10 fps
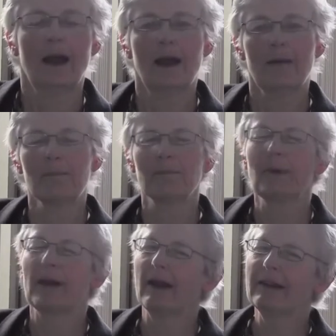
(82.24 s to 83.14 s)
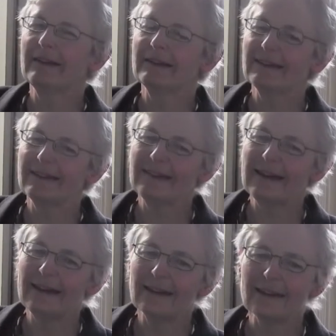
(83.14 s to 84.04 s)
But I can
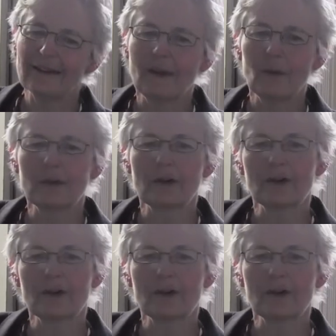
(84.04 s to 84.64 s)
see that there was